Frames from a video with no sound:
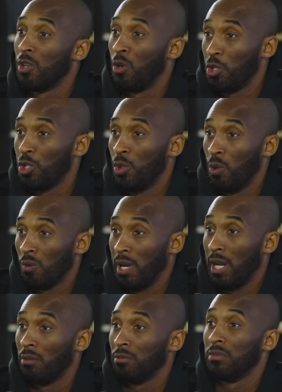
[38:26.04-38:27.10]
go to shoot
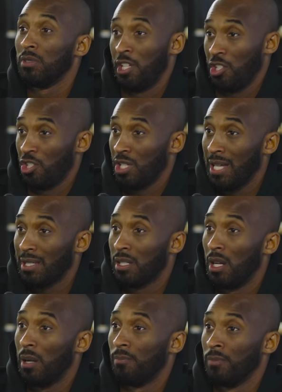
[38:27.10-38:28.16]
around, get your shots
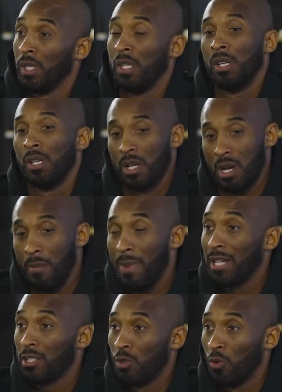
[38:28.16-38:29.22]
up, come
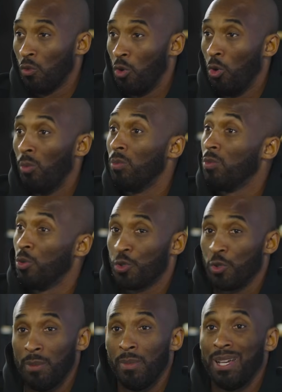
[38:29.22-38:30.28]
back to the room, do
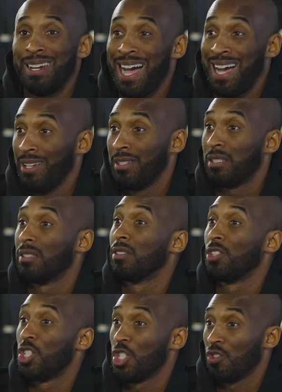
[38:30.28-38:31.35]
treatment, ice,
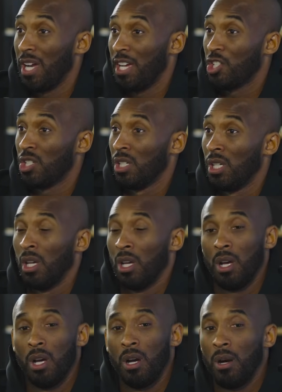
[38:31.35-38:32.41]
stretch.
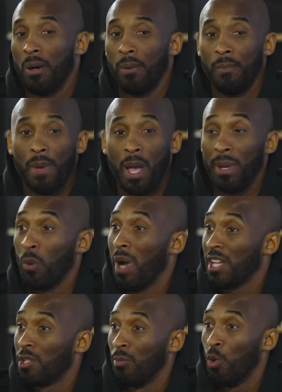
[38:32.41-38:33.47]
I may
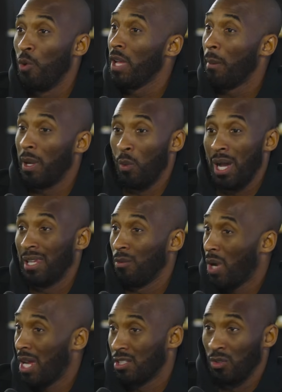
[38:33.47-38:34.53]
watch a movie. I may
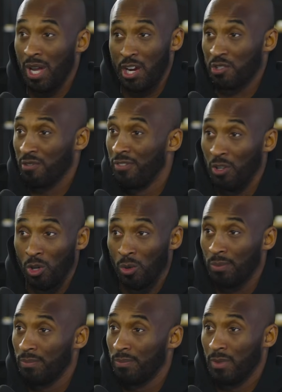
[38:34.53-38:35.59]
watch a little extra
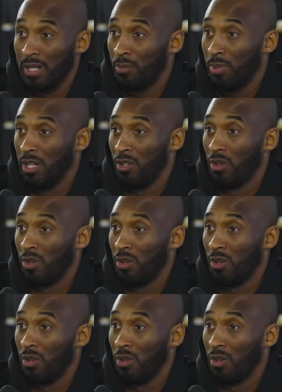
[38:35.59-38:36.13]
film, right? Depending